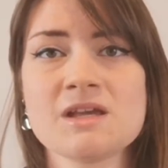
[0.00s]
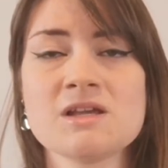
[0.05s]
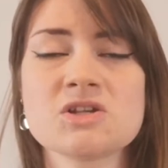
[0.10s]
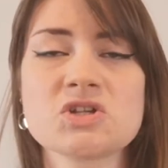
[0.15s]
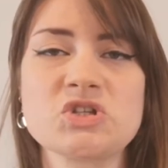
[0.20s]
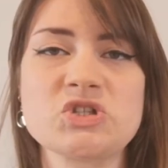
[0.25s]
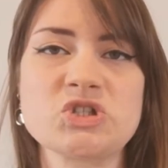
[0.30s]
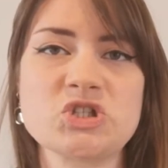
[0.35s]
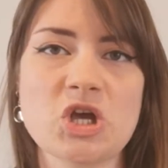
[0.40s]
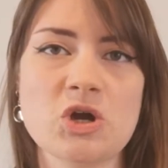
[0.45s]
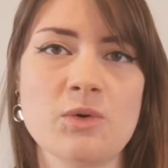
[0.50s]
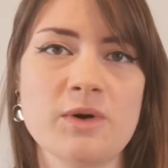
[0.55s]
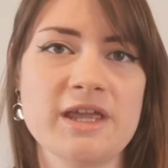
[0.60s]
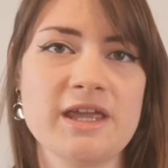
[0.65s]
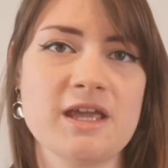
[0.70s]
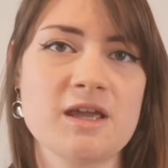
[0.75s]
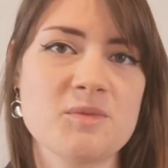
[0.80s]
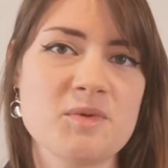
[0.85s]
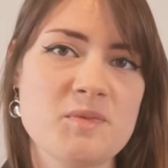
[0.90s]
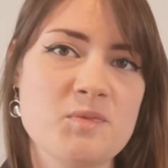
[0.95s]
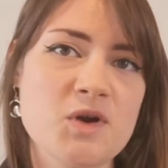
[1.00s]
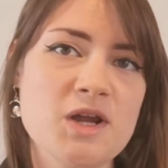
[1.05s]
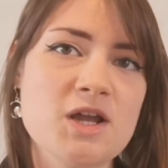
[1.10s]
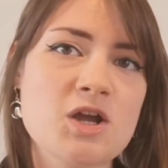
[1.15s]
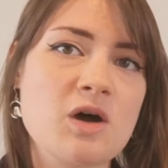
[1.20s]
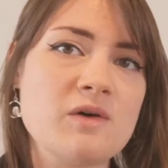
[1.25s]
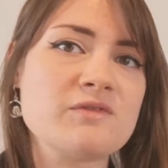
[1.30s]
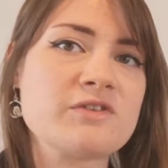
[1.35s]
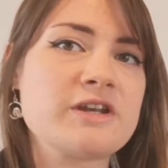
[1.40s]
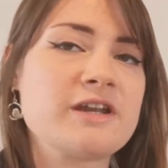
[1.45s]
So he can be pretty
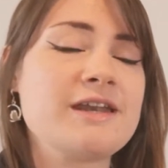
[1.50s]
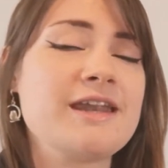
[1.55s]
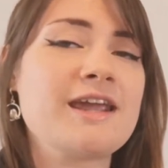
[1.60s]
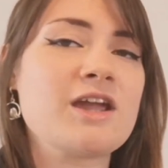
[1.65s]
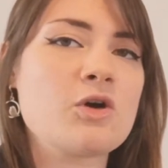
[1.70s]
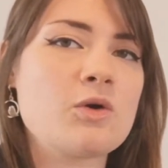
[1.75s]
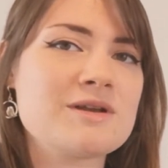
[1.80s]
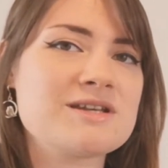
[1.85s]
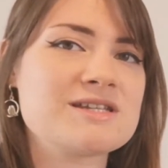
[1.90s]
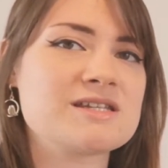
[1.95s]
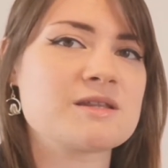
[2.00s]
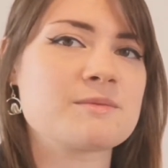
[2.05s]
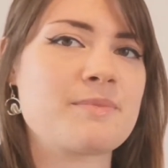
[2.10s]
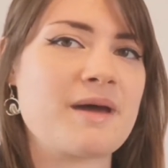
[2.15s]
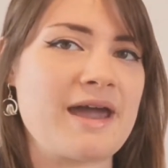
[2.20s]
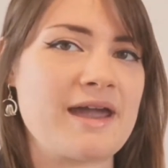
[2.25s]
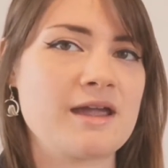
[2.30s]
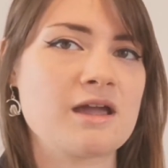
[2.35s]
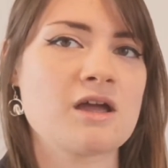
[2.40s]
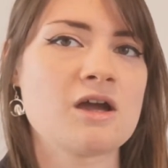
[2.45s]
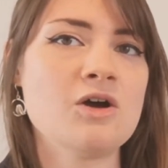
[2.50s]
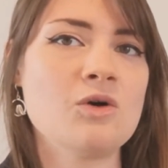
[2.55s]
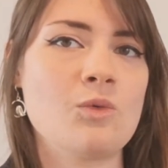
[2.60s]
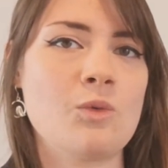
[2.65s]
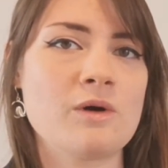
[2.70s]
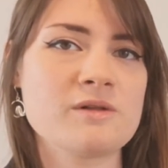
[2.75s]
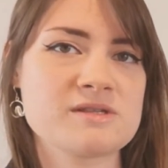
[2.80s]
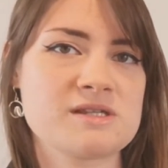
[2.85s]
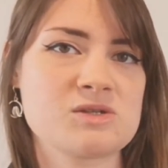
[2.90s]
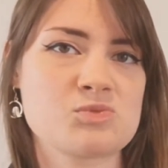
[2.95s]
confident in going to the bank
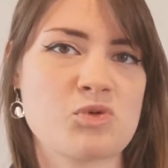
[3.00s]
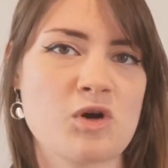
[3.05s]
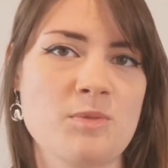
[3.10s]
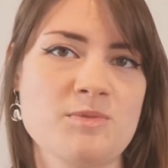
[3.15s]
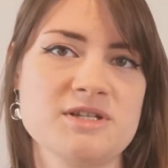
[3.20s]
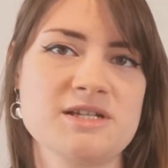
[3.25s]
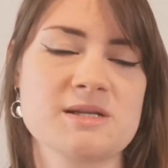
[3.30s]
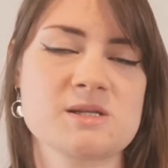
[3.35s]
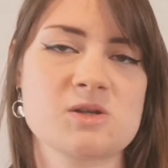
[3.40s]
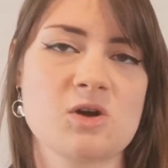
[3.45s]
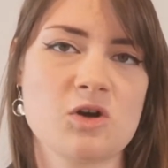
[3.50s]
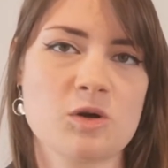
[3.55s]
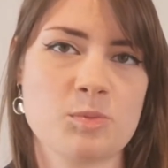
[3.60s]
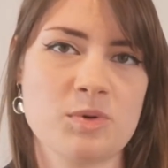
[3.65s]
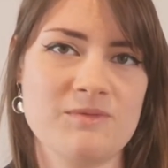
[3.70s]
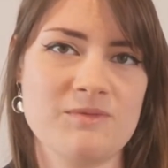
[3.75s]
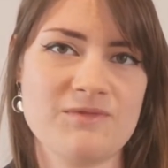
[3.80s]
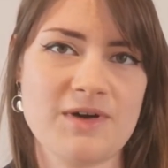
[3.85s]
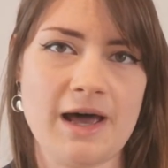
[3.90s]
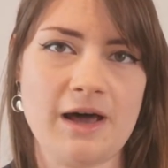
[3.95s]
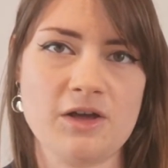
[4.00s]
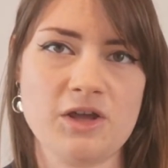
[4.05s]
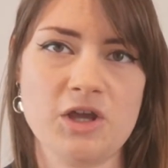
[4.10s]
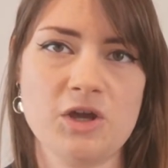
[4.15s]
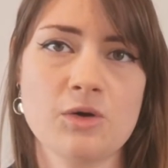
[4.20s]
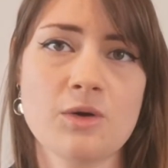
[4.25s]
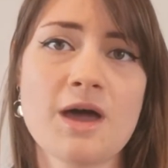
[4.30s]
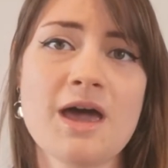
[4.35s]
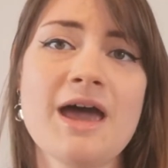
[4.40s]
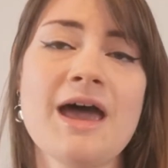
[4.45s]
once his property has gone up in
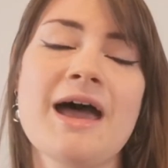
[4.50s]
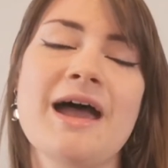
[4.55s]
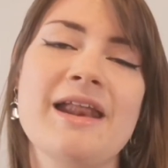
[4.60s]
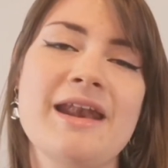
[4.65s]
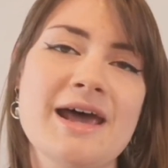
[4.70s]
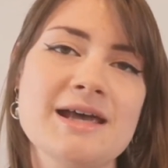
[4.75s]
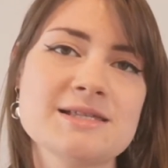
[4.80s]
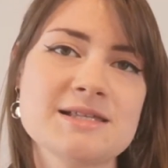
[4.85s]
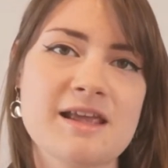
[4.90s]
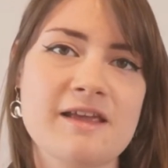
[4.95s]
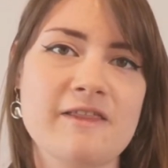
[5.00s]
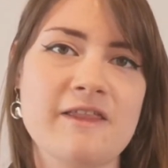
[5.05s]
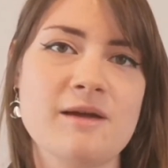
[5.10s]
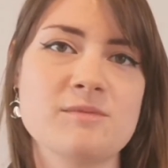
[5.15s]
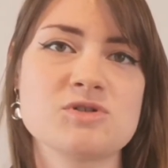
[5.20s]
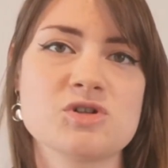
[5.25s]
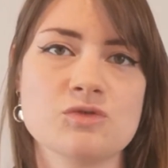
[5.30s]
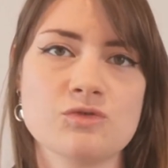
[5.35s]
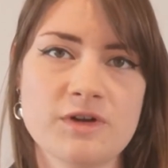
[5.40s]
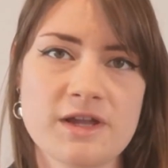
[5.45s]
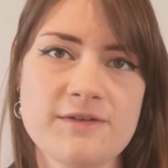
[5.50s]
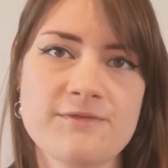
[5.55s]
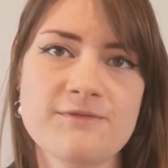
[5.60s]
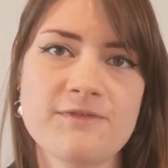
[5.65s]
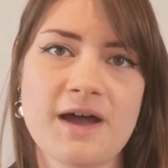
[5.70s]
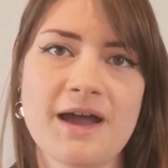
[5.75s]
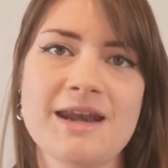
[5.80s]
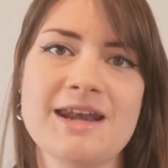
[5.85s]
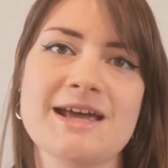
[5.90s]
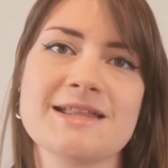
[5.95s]
value and asking them to
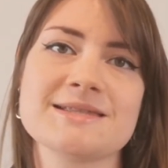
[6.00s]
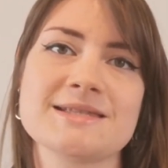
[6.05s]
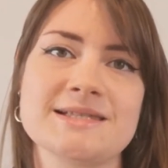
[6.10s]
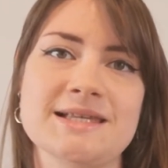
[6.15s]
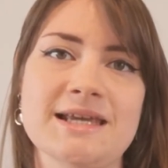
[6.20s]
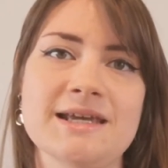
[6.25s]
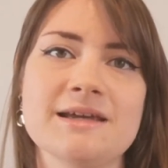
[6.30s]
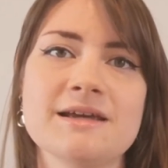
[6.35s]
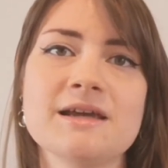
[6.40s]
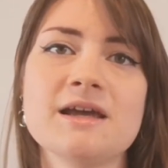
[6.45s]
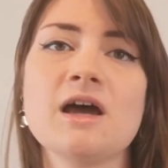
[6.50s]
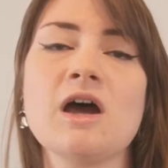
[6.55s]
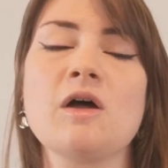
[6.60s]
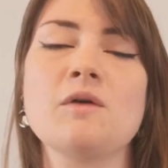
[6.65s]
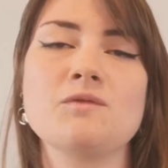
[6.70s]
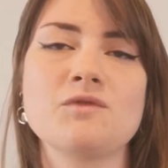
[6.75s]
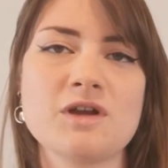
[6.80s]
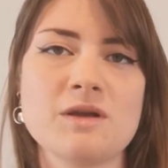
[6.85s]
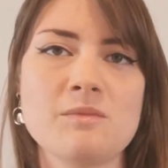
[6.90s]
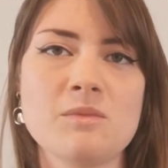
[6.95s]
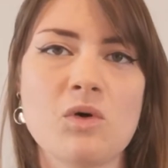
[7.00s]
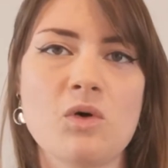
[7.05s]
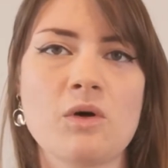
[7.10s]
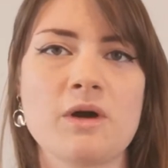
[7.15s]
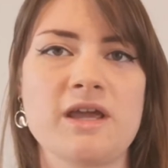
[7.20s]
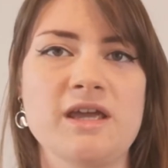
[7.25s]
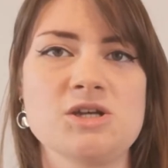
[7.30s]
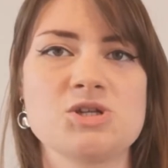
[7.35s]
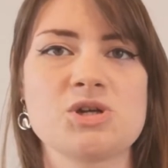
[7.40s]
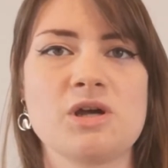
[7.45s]
refinance it and
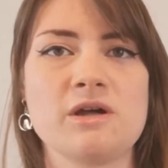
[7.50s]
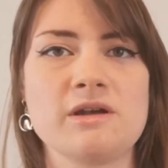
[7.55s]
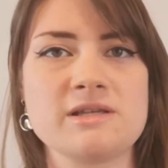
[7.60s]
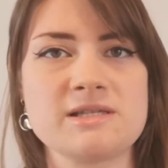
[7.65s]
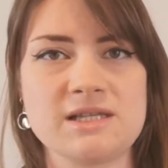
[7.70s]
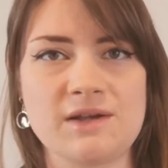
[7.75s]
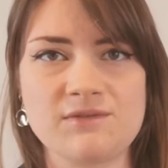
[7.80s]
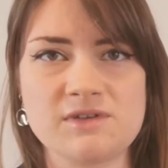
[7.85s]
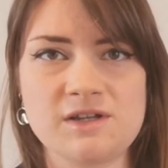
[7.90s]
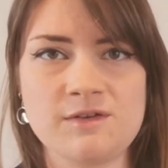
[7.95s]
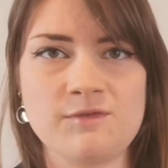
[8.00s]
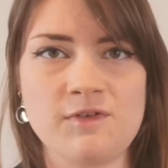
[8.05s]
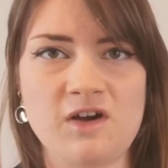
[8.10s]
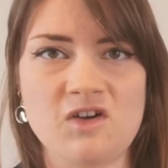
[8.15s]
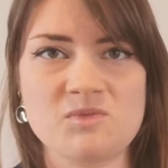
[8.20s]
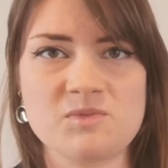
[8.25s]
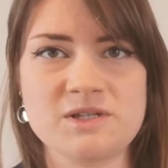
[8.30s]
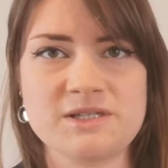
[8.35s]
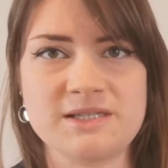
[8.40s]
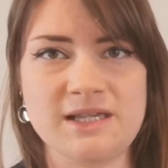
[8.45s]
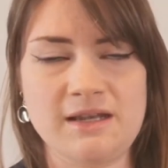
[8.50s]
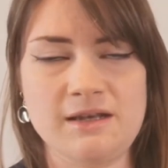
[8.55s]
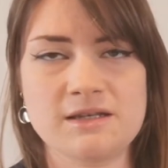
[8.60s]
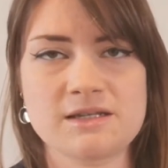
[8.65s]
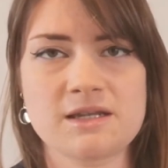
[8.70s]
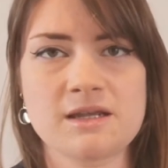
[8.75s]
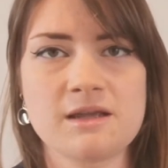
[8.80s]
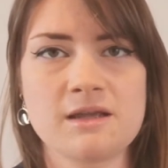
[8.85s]
remortgage on a 75%